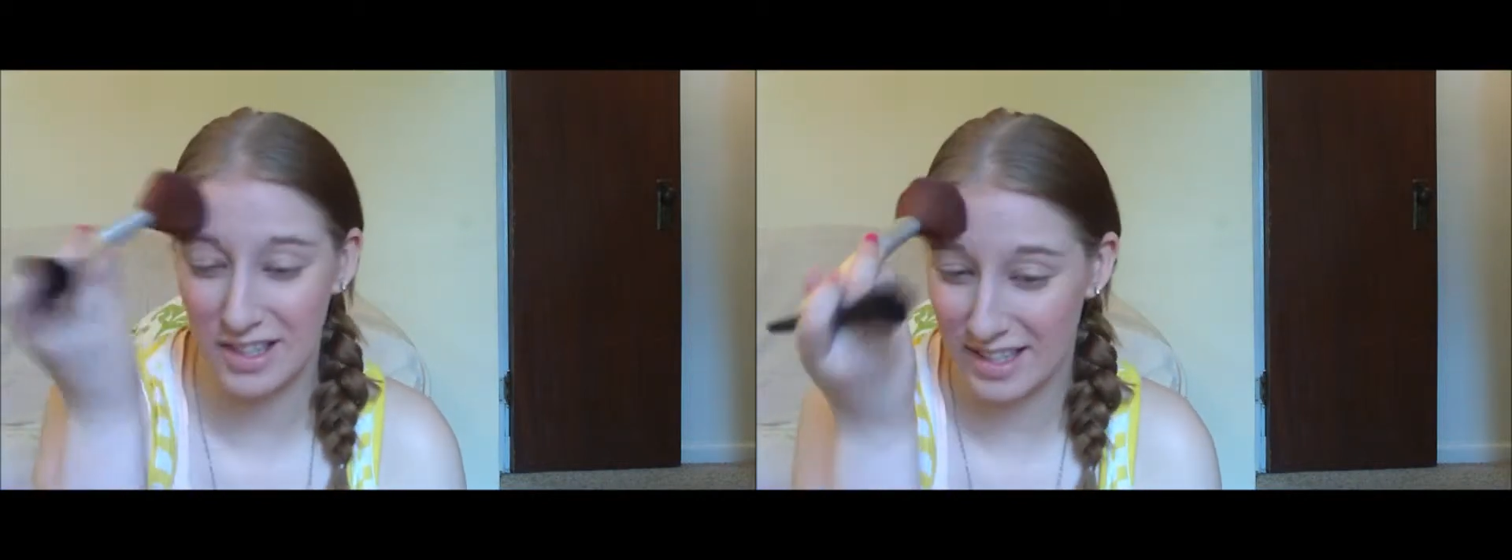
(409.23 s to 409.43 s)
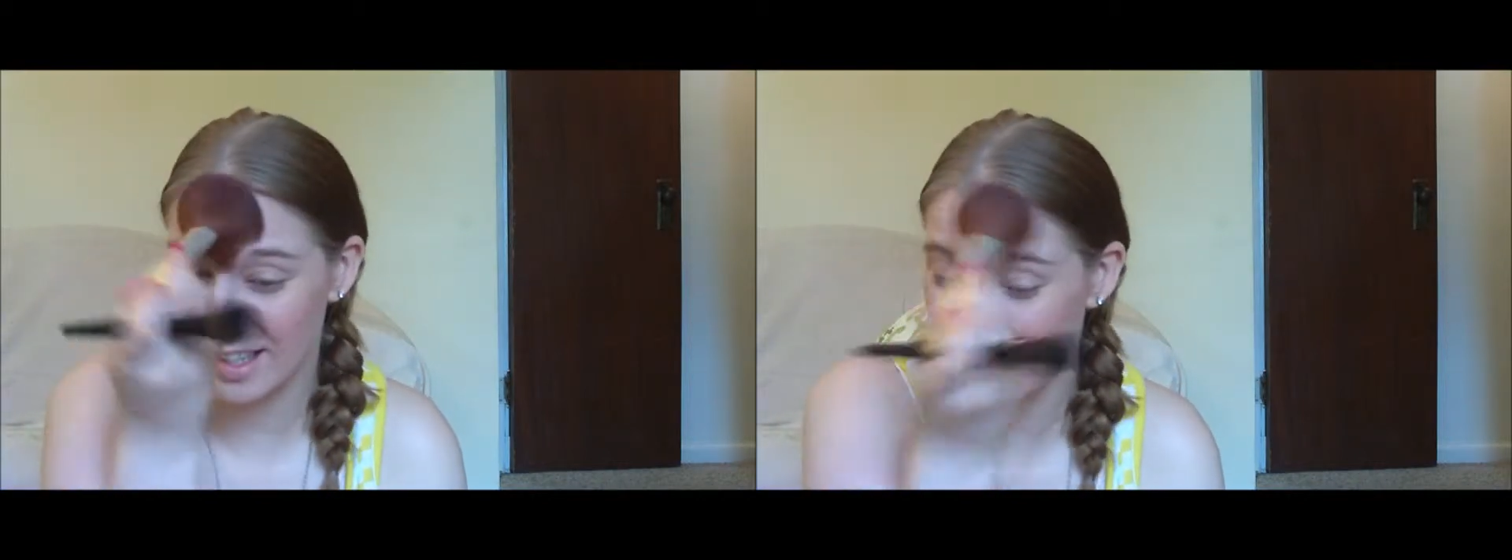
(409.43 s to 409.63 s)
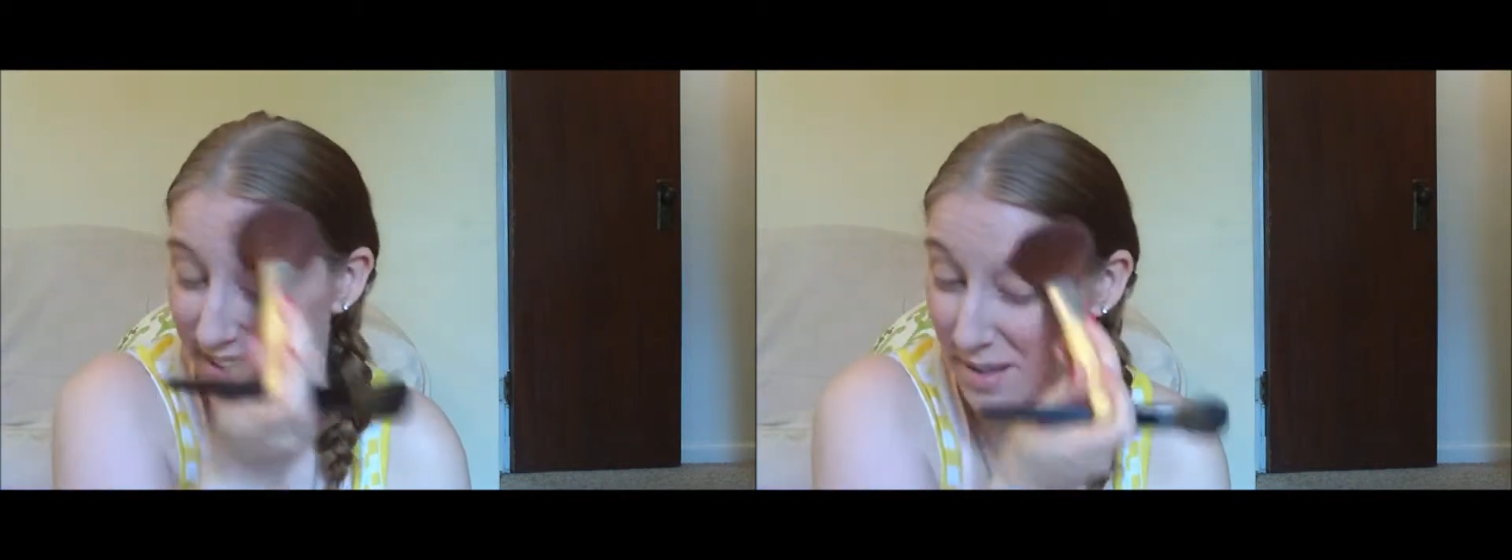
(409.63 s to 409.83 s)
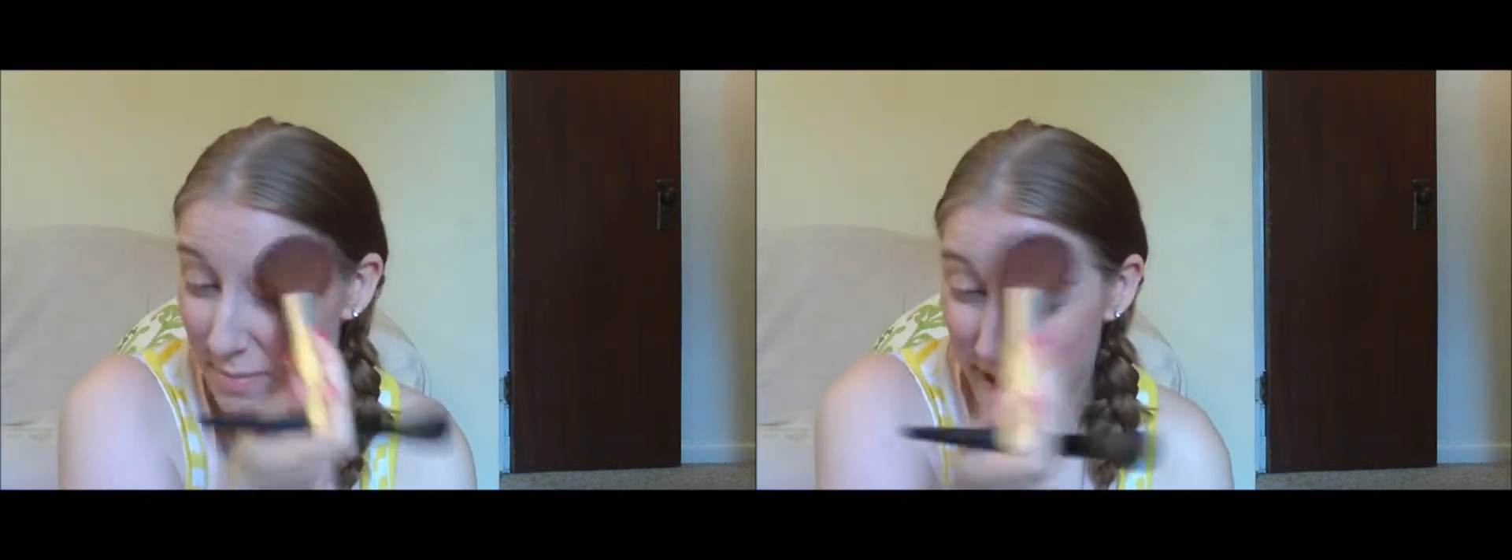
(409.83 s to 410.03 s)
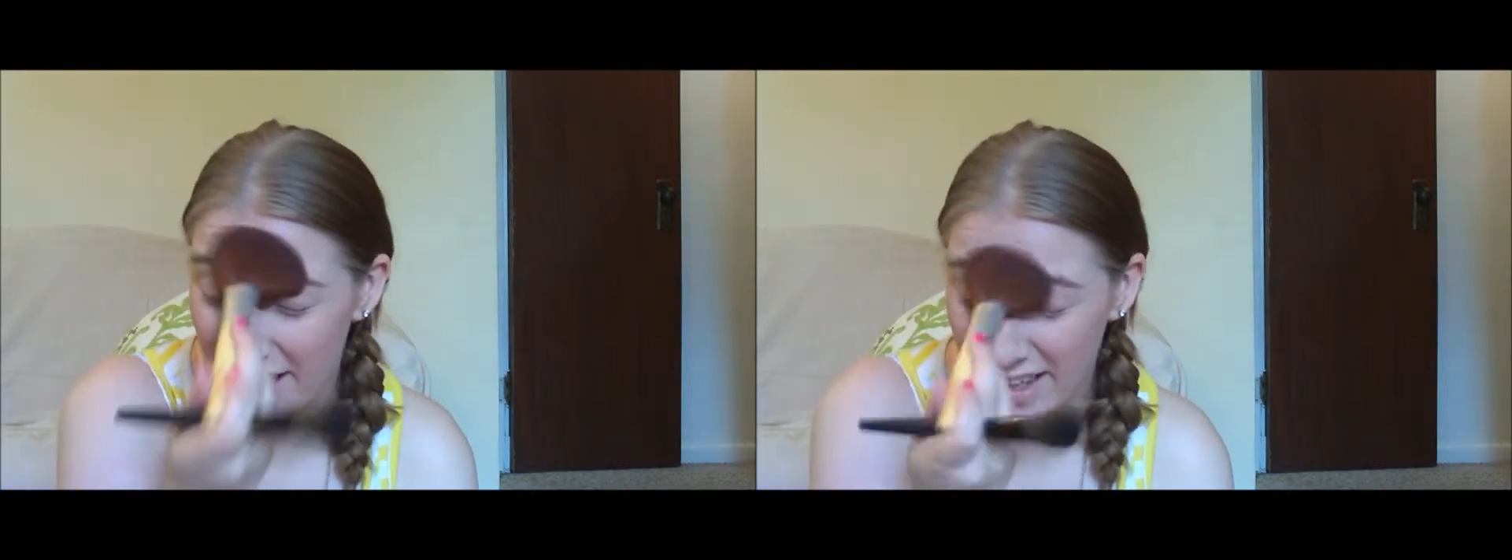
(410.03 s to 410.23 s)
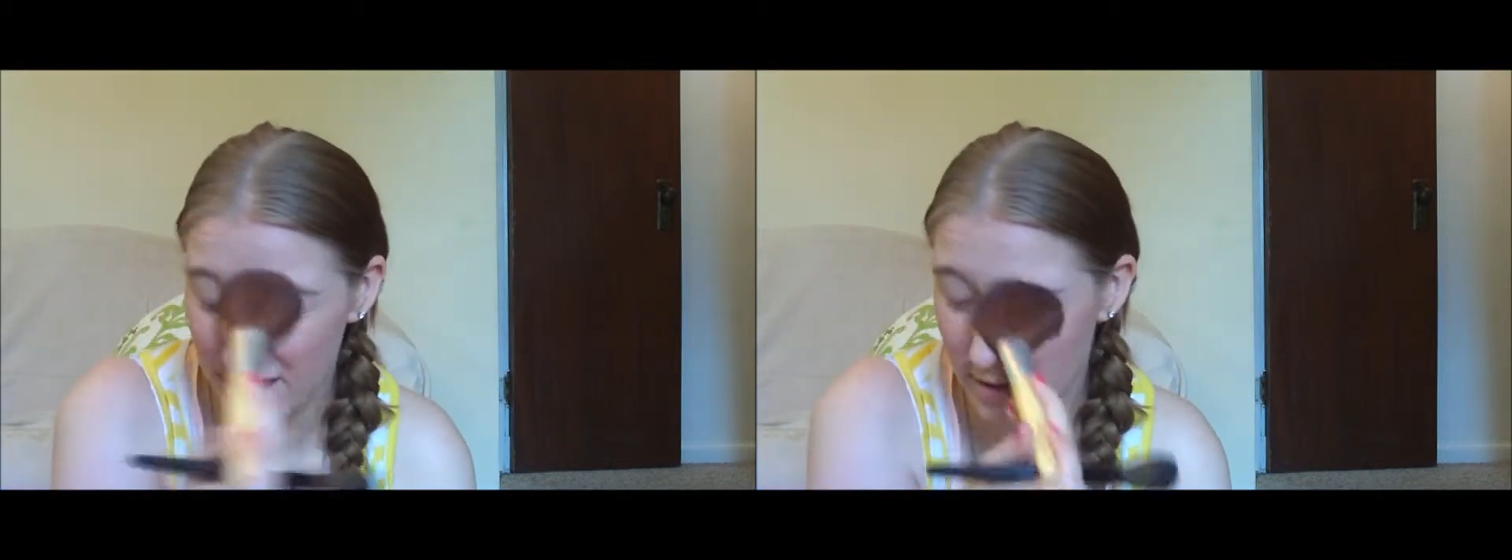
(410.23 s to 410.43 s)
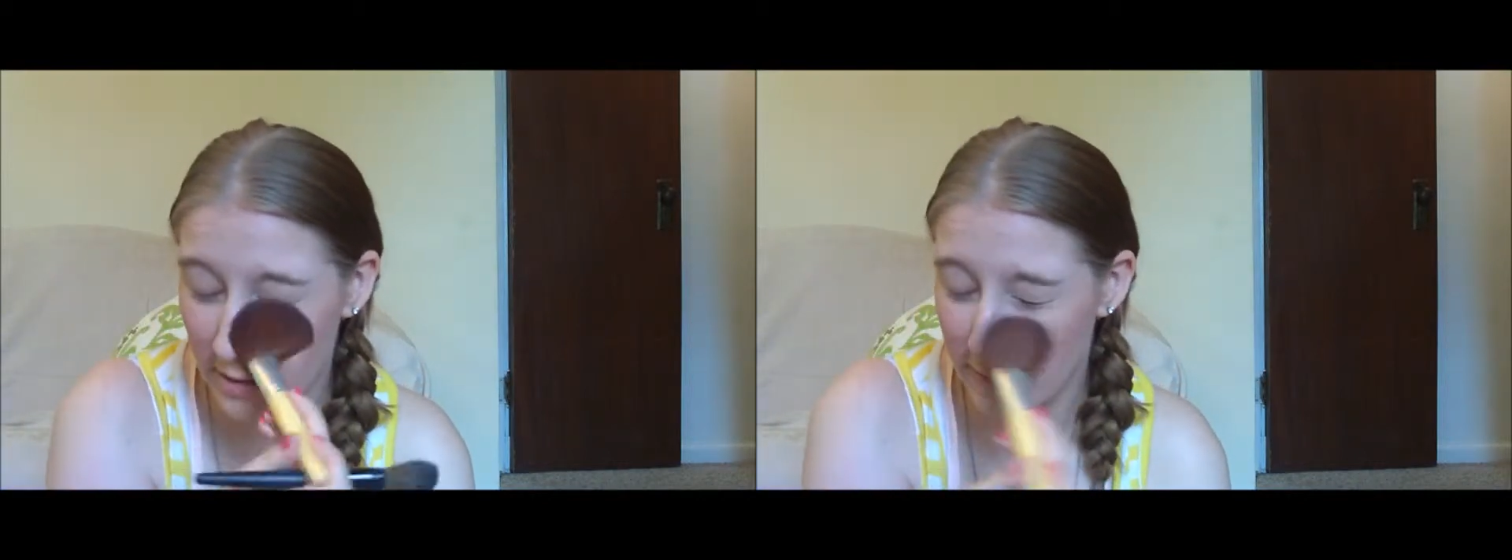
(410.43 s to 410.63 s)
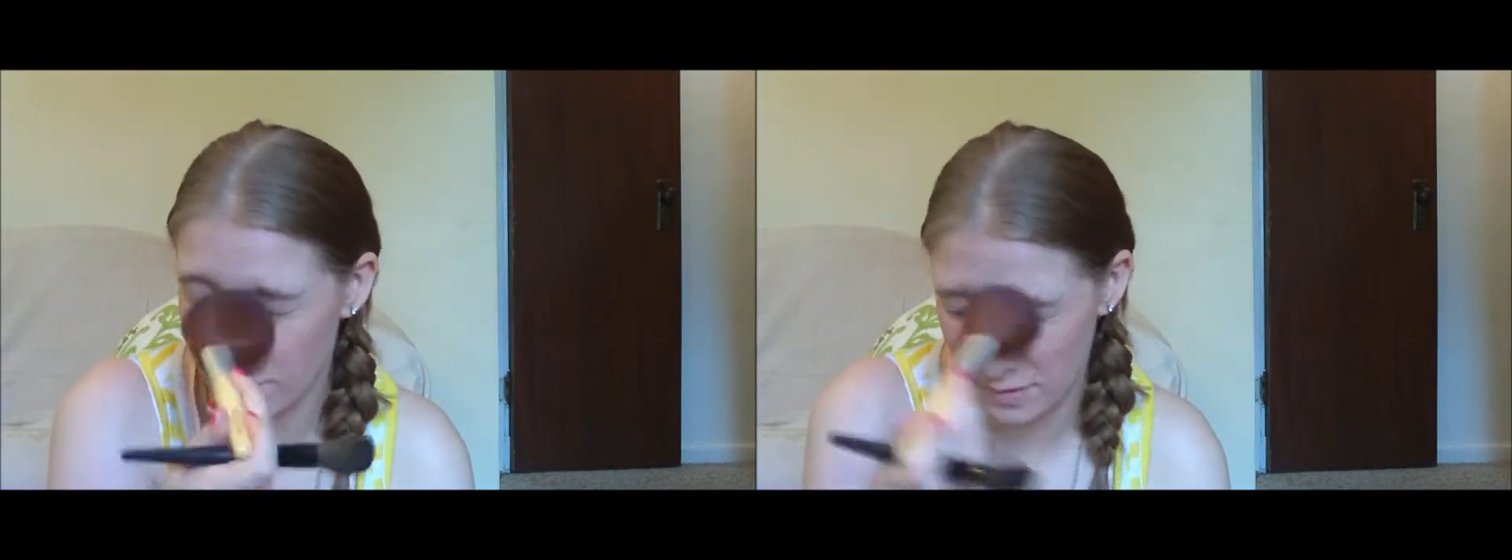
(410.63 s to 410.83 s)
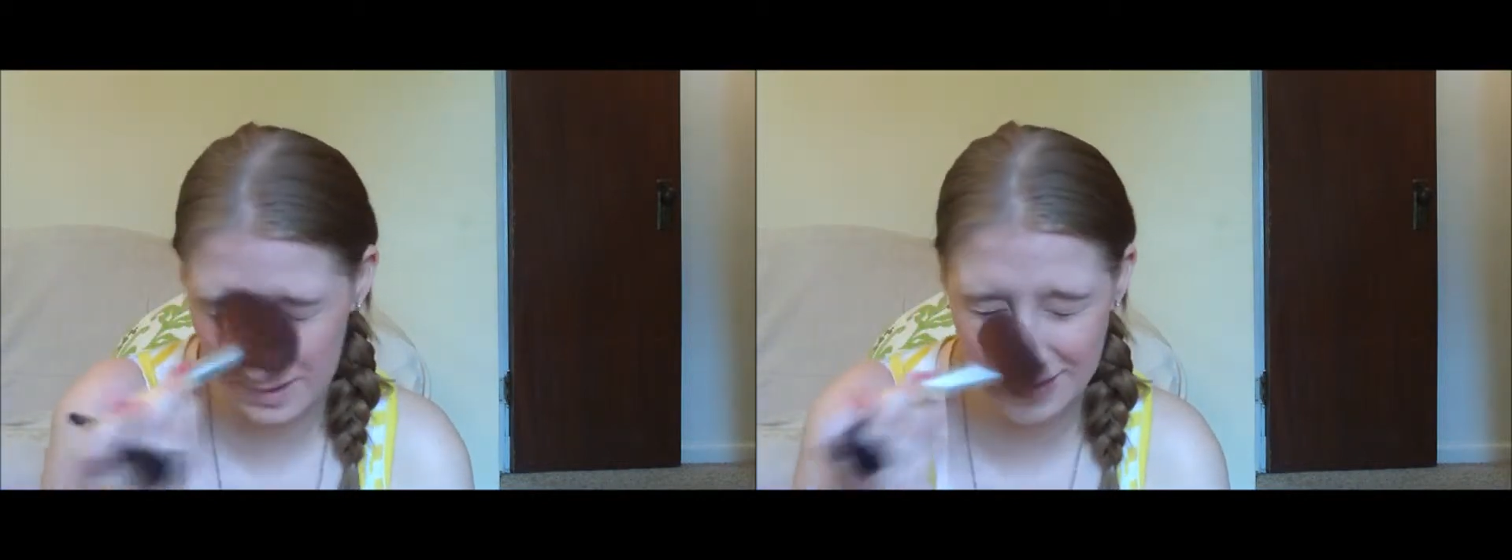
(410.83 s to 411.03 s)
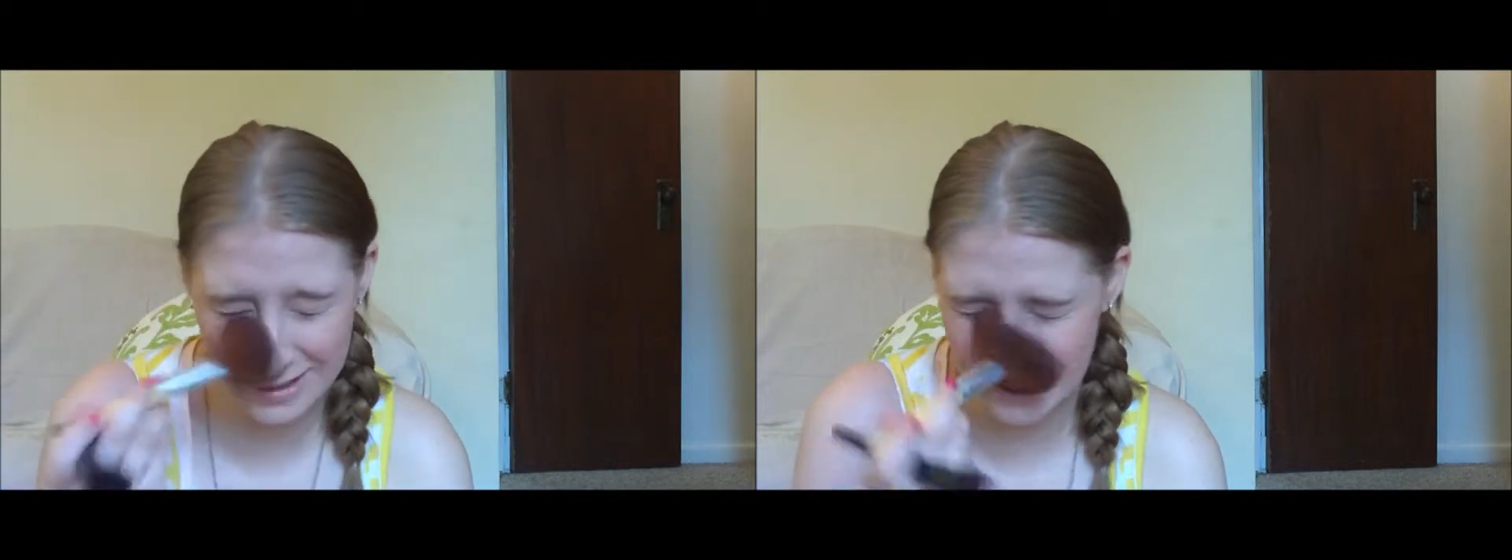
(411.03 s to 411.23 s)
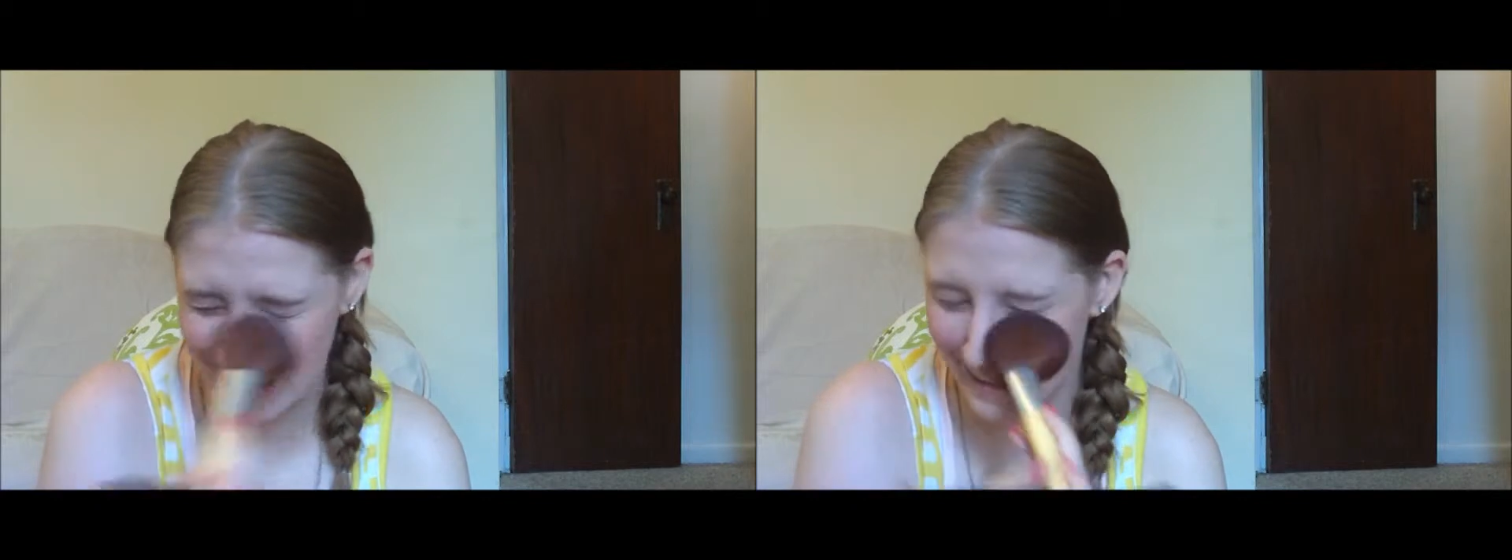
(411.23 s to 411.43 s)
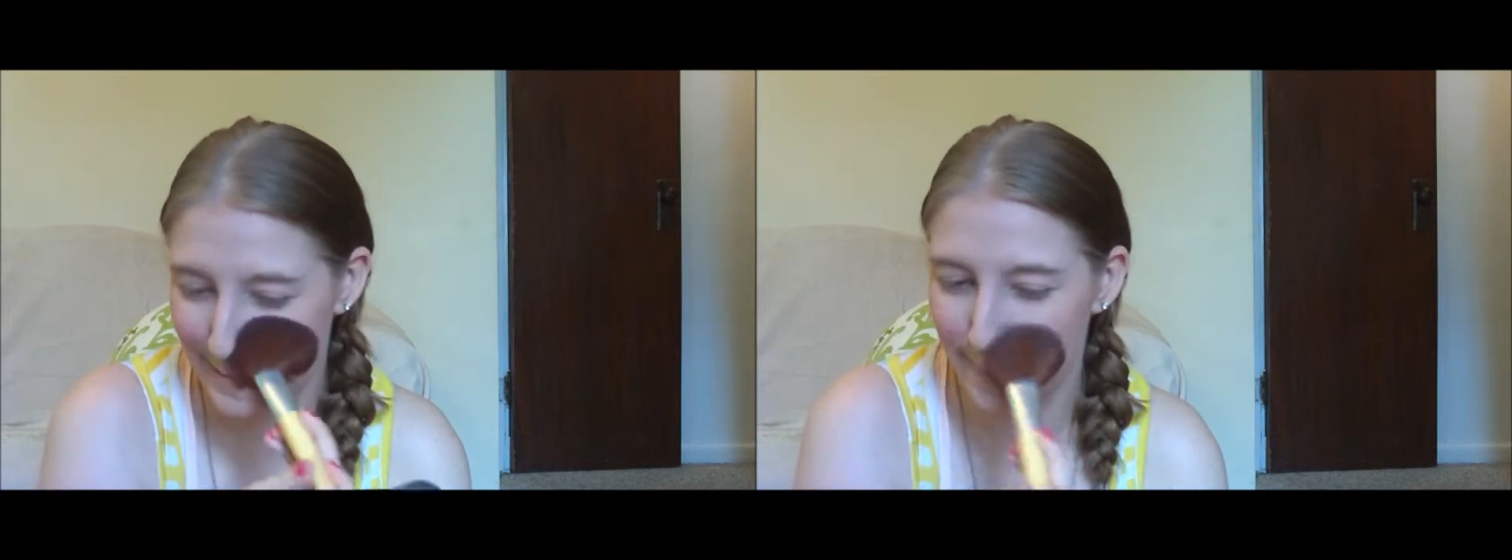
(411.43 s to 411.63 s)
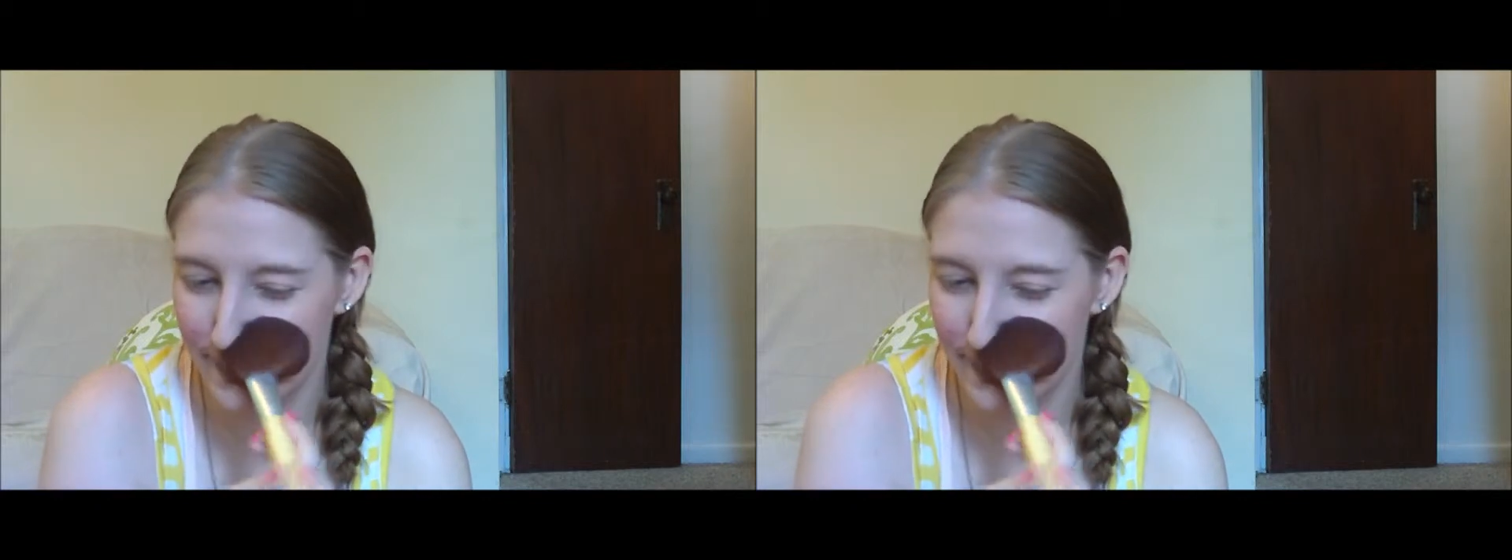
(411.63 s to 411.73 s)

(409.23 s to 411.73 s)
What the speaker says: and I kind of pat it all over my face